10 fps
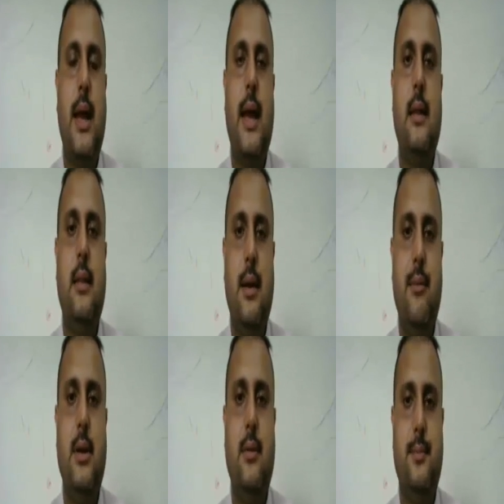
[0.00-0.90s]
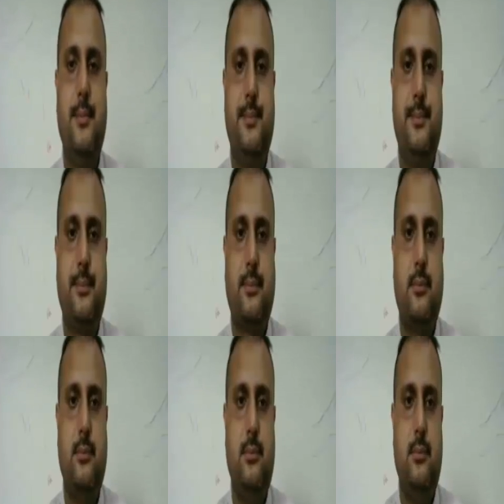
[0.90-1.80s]
and navy.
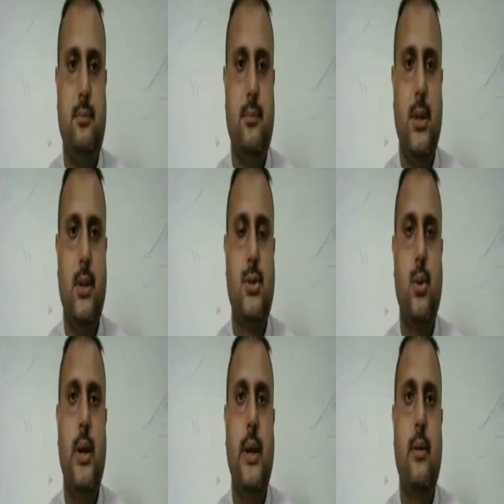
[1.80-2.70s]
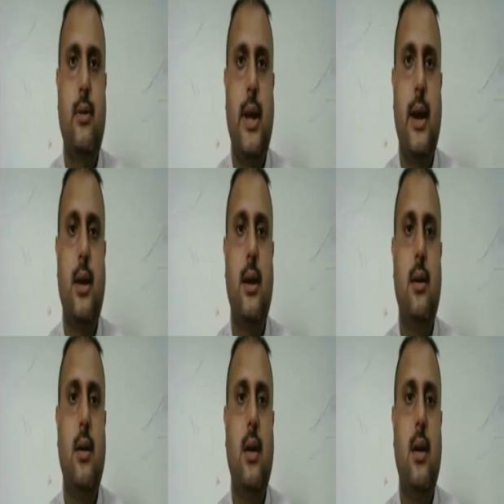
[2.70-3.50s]
So it created